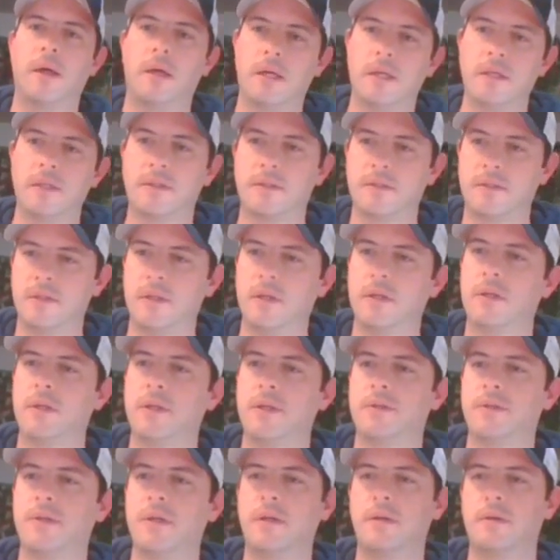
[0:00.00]
a Steely
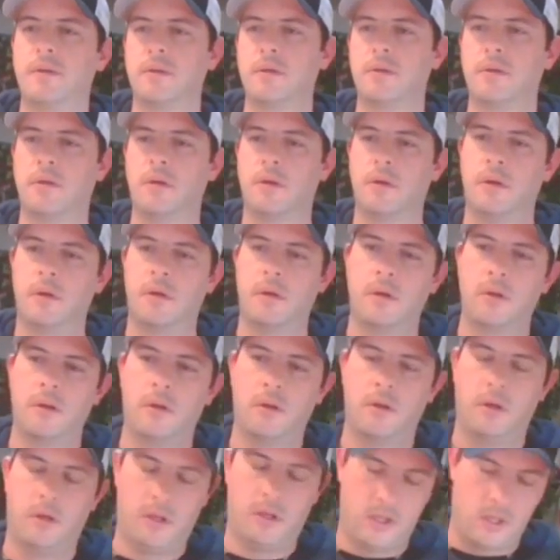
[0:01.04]
cent.
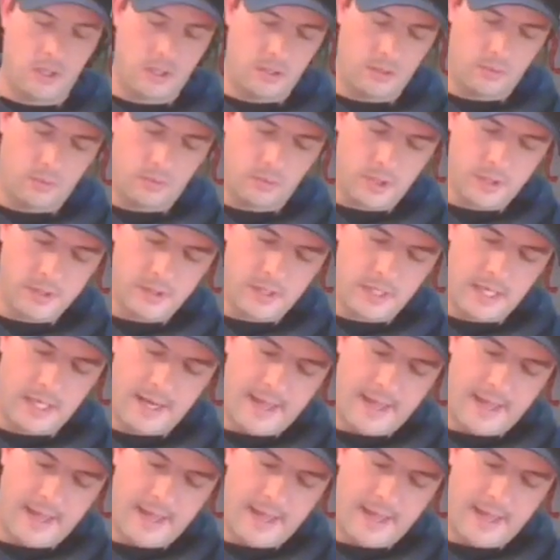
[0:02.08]
The ones that I